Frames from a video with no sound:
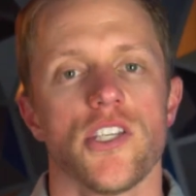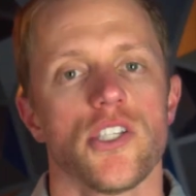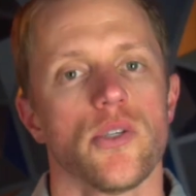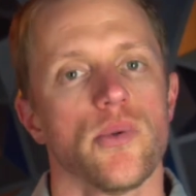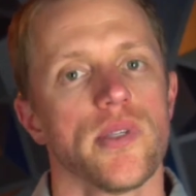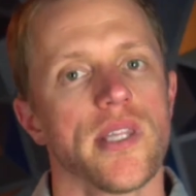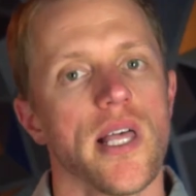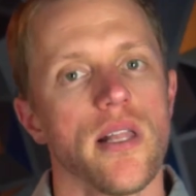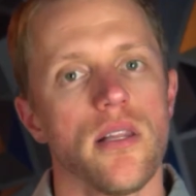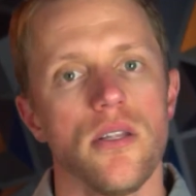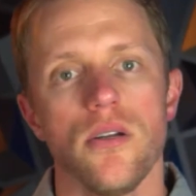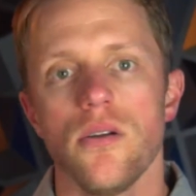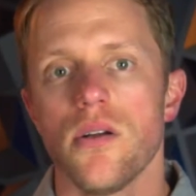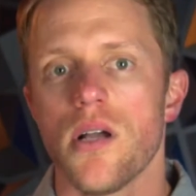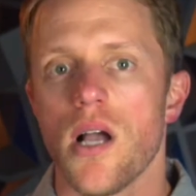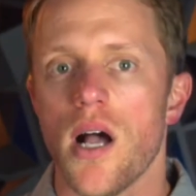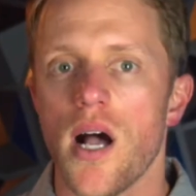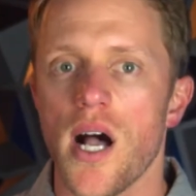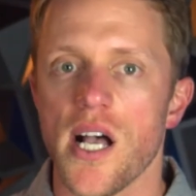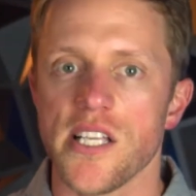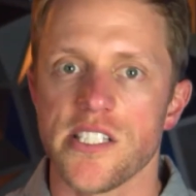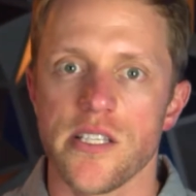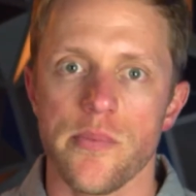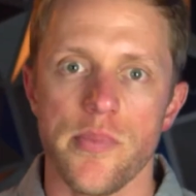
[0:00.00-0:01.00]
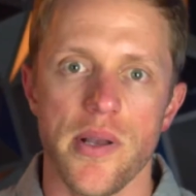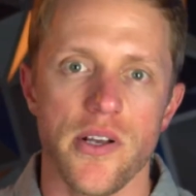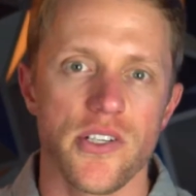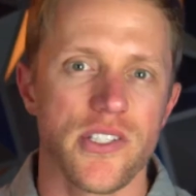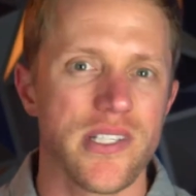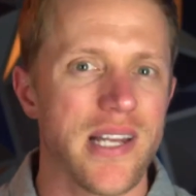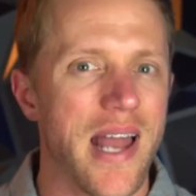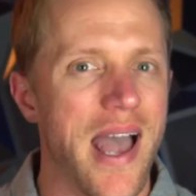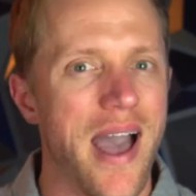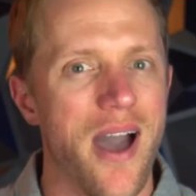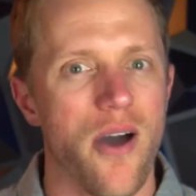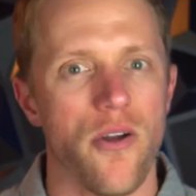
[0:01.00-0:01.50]
so with that little cost
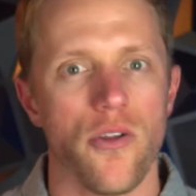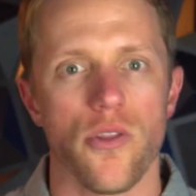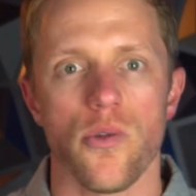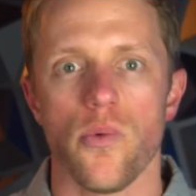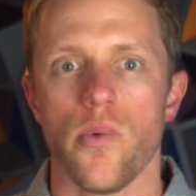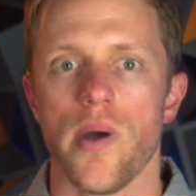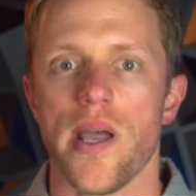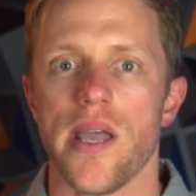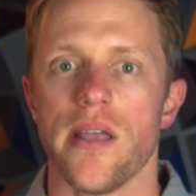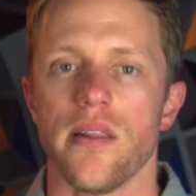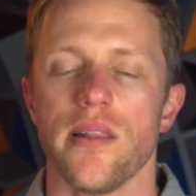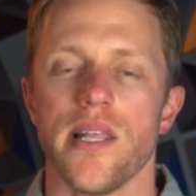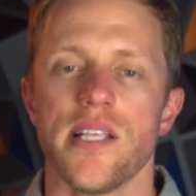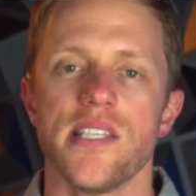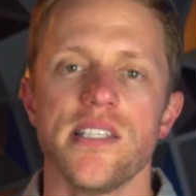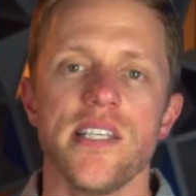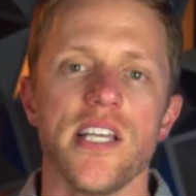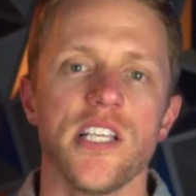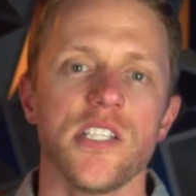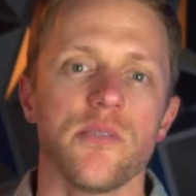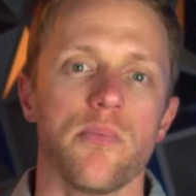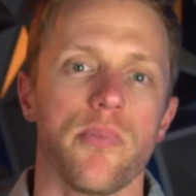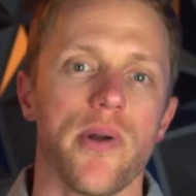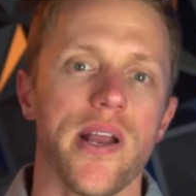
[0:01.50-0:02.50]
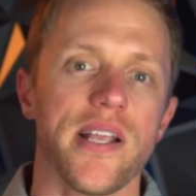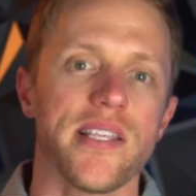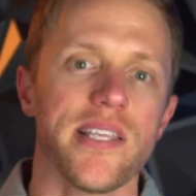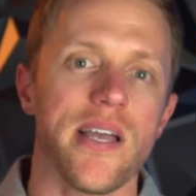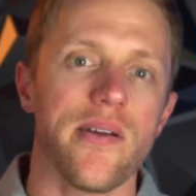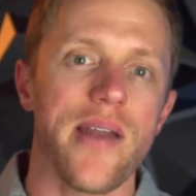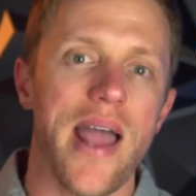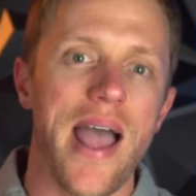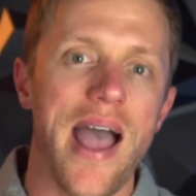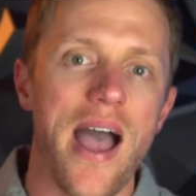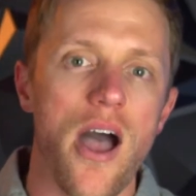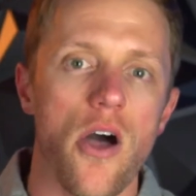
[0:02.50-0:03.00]
comparison out of the way, let's next break
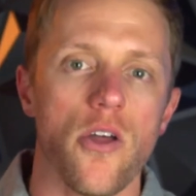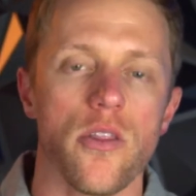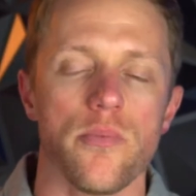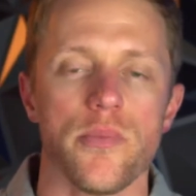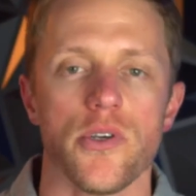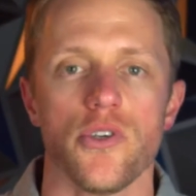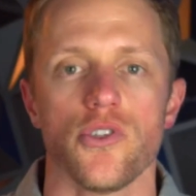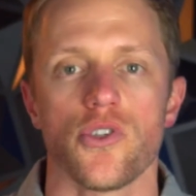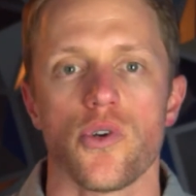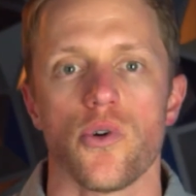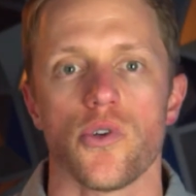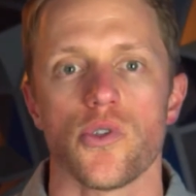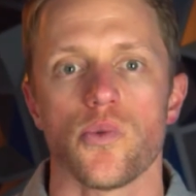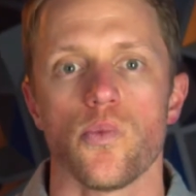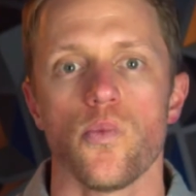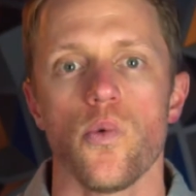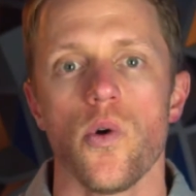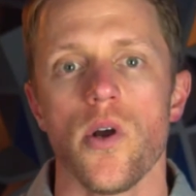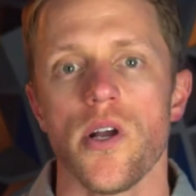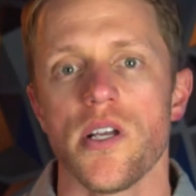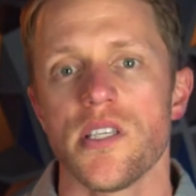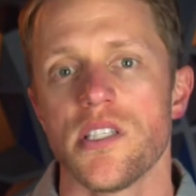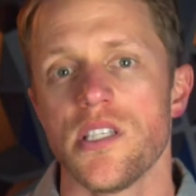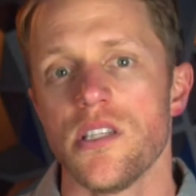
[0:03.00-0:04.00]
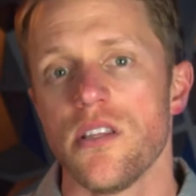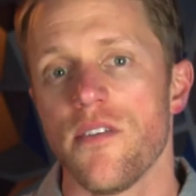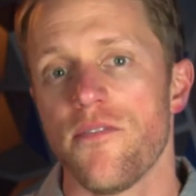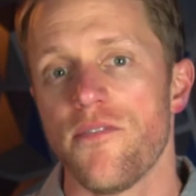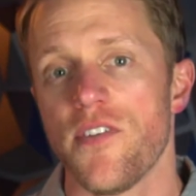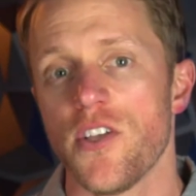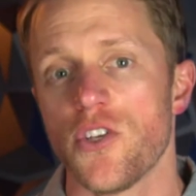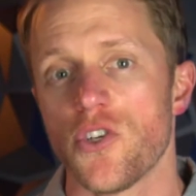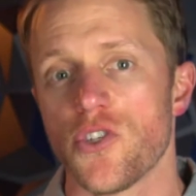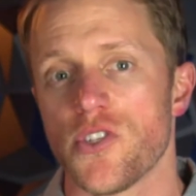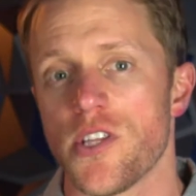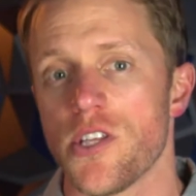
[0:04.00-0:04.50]
down how the Magoosh course works and the
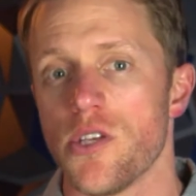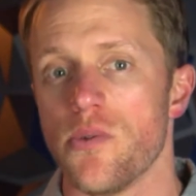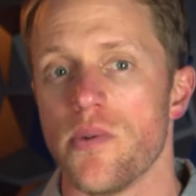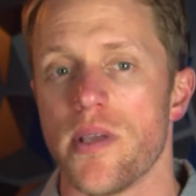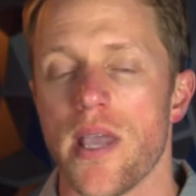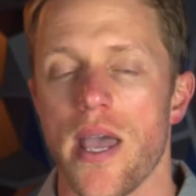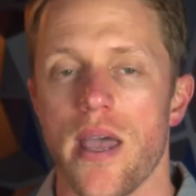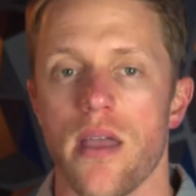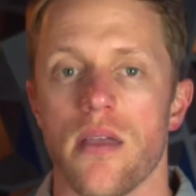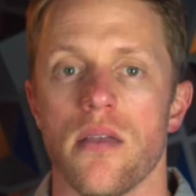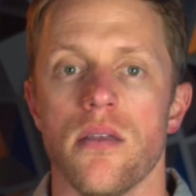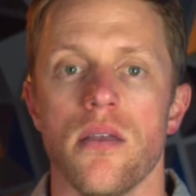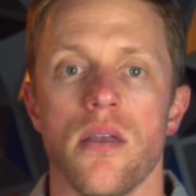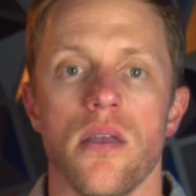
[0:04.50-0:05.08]
features that you get.